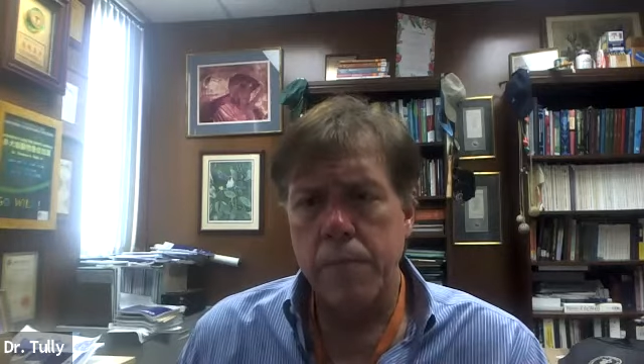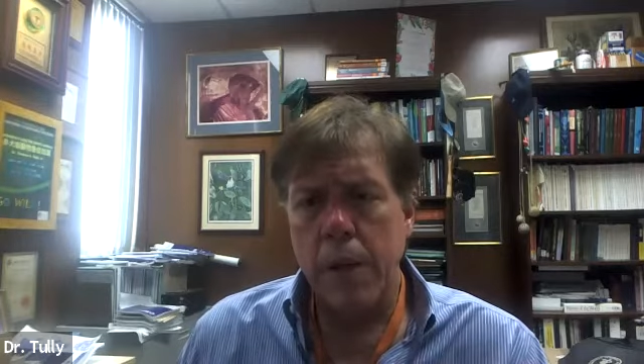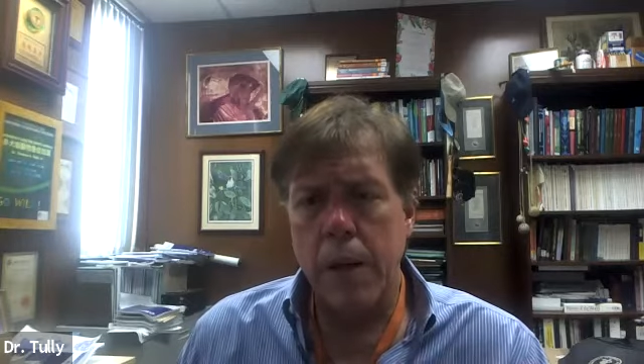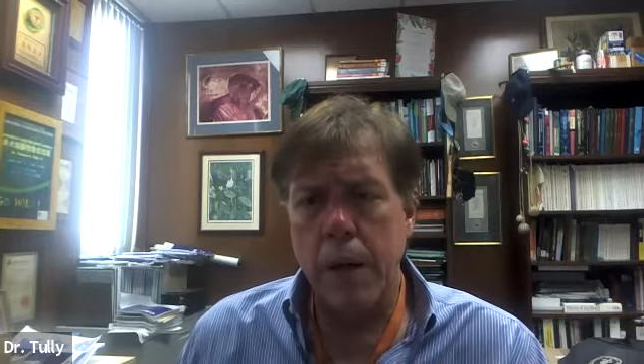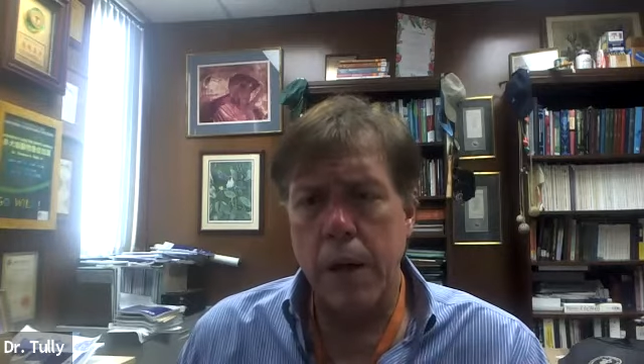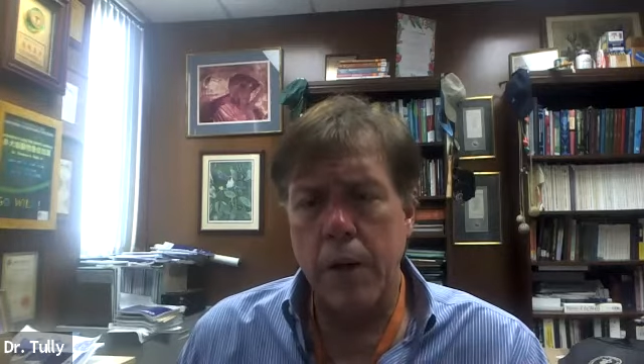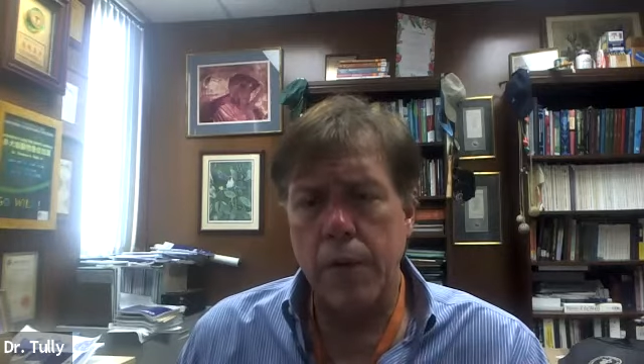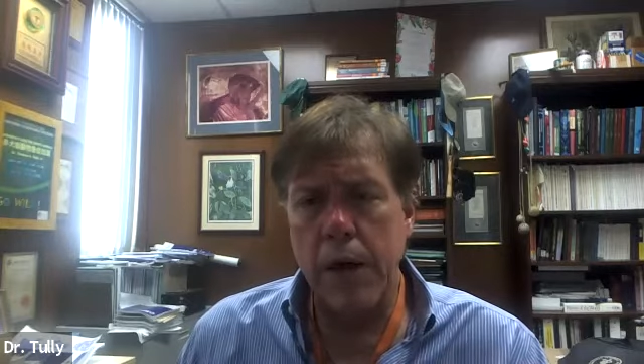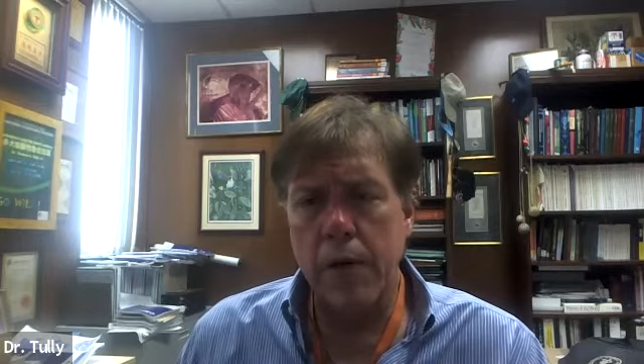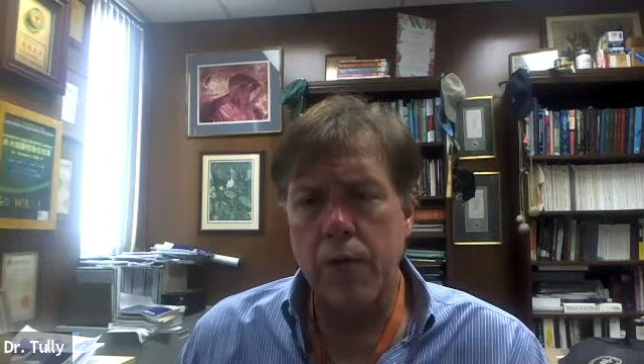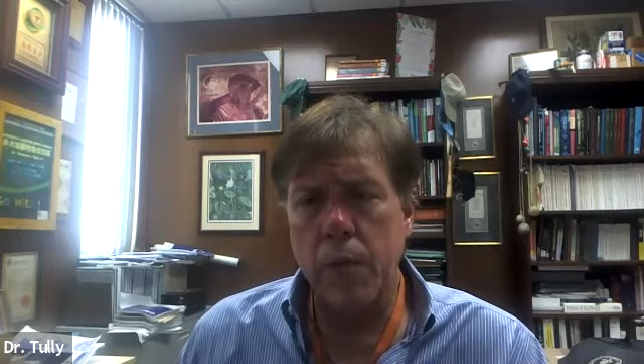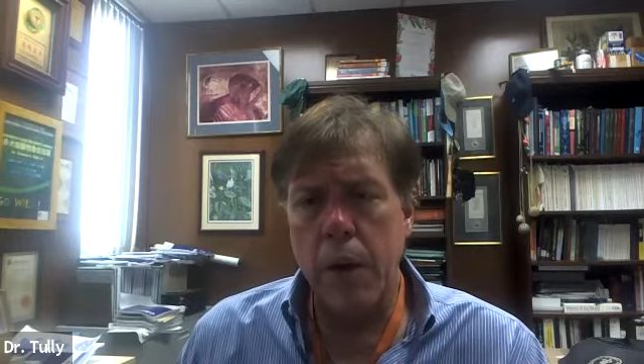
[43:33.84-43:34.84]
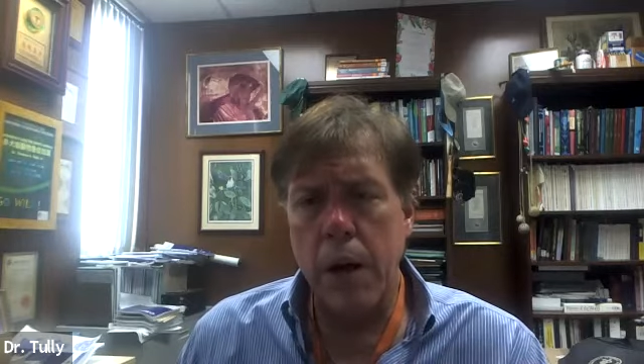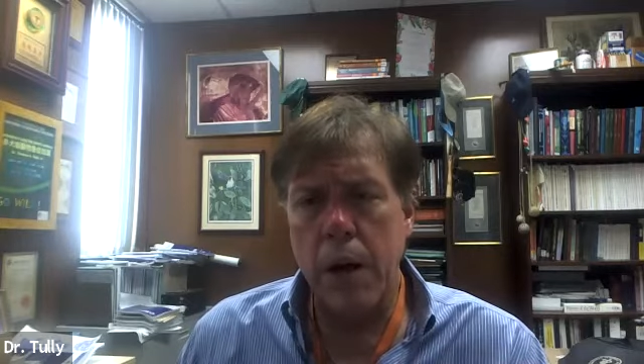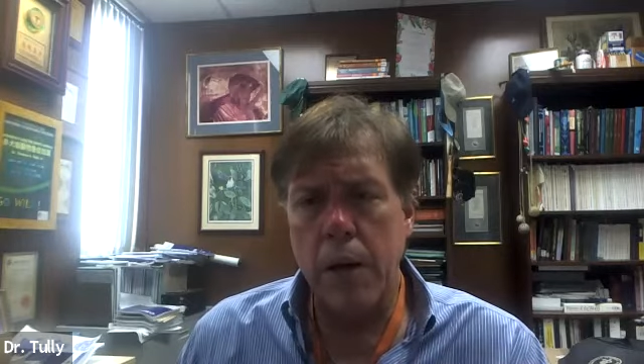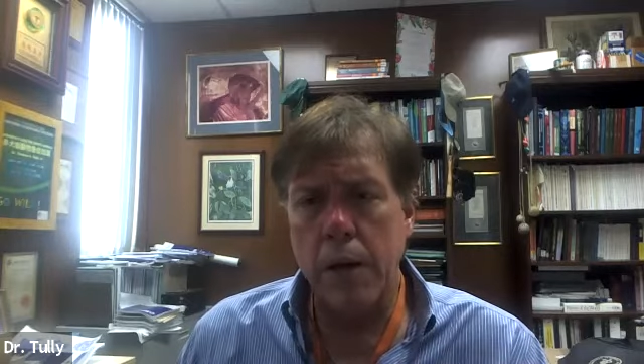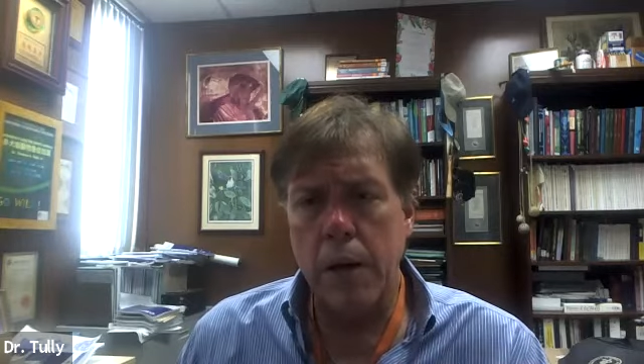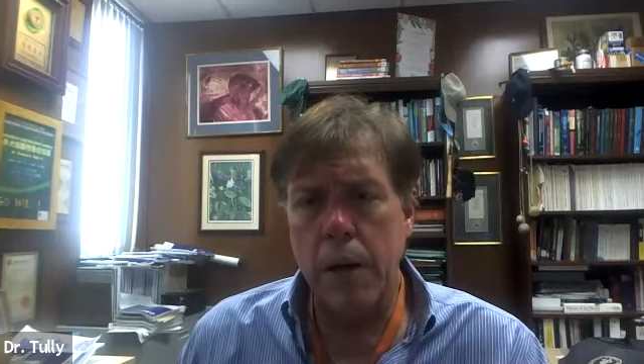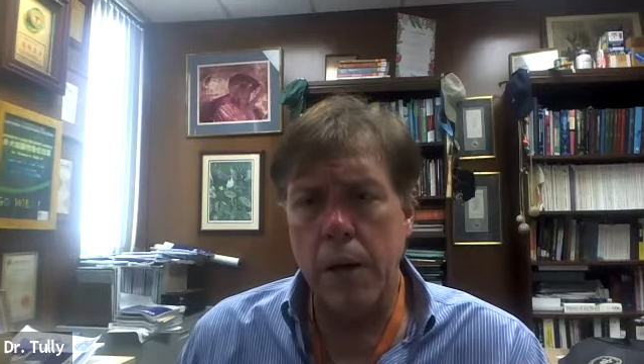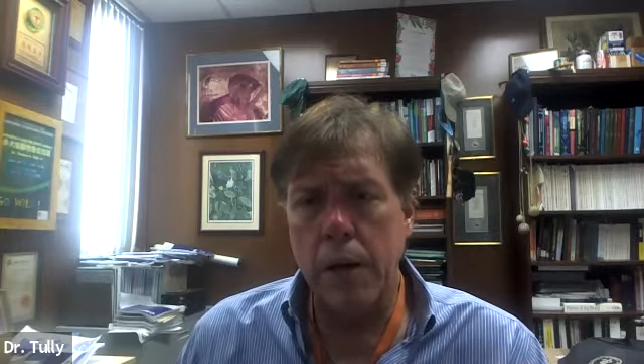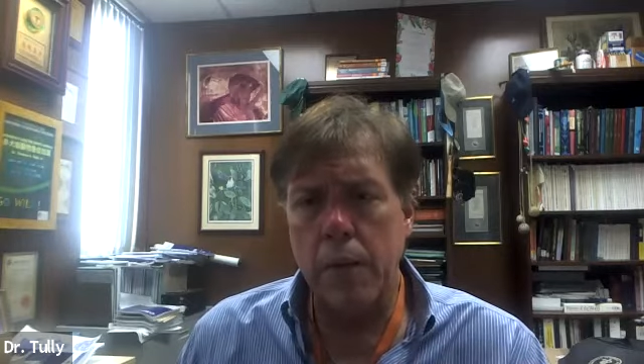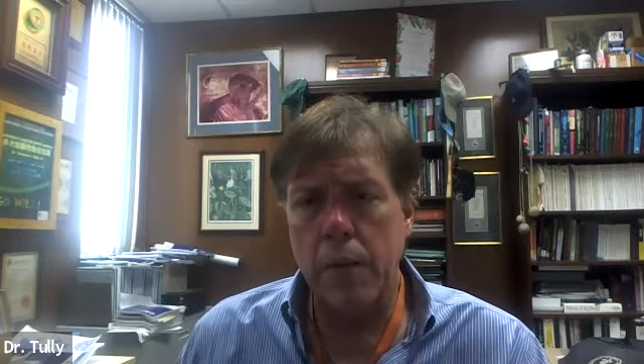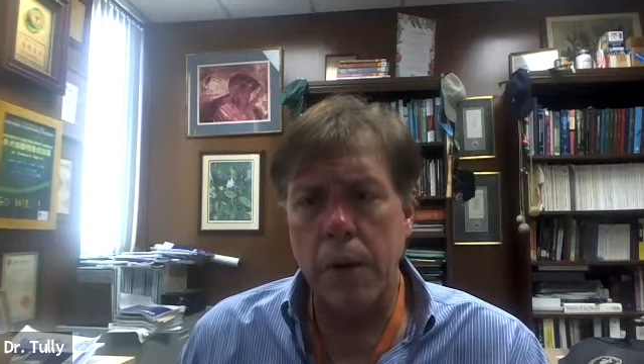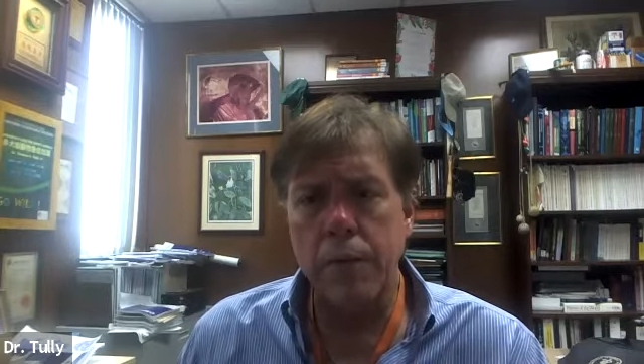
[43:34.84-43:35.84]
That's why
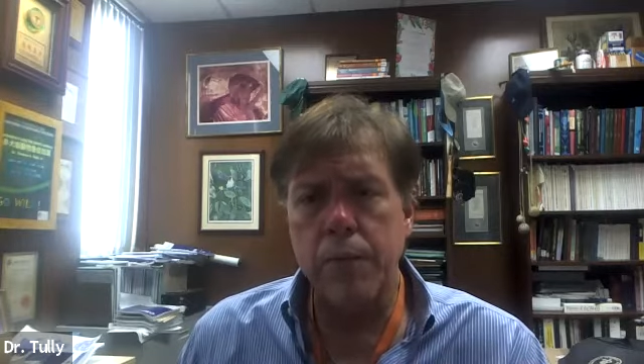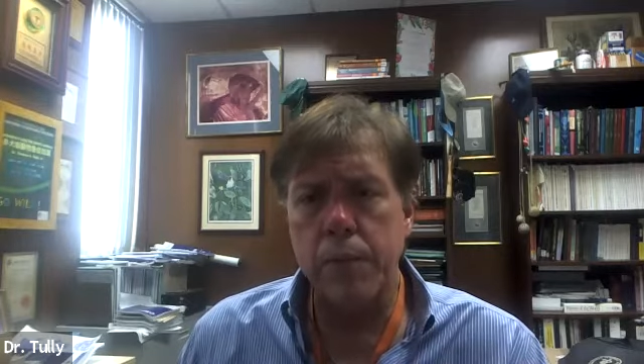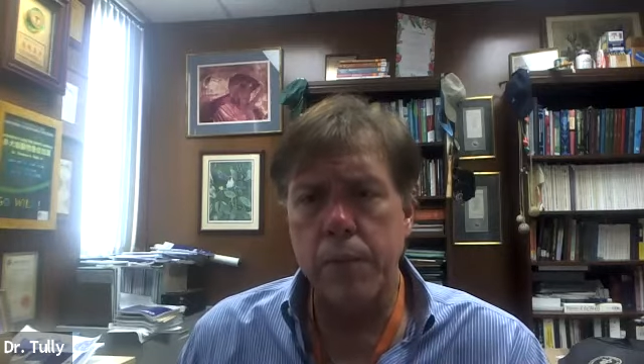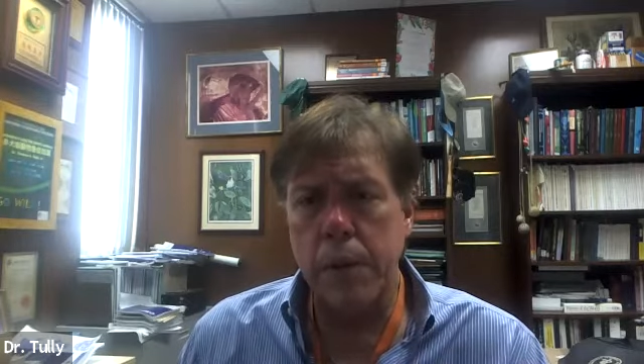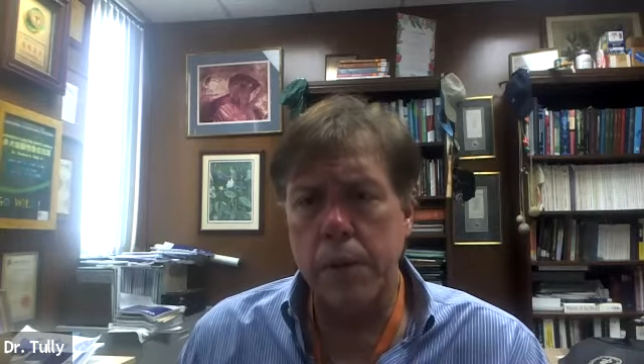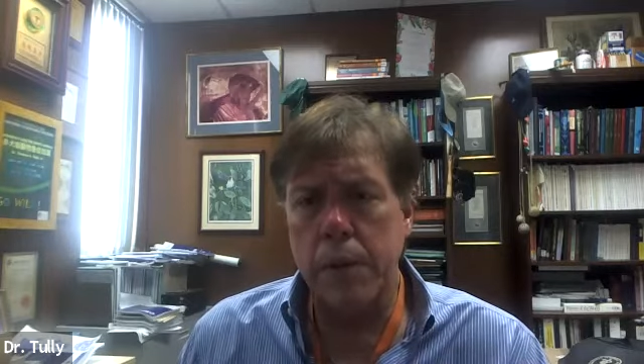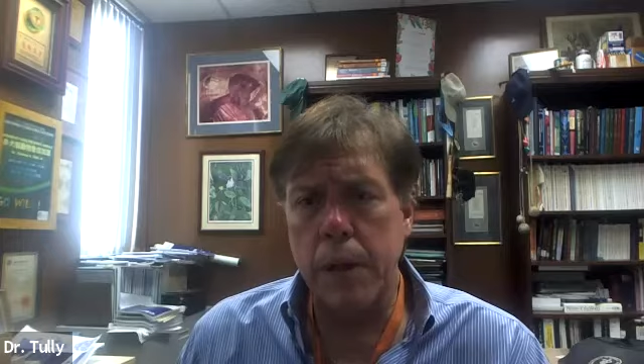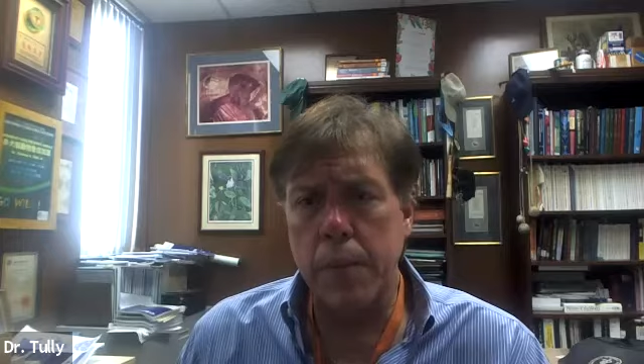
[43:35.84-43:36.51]
we put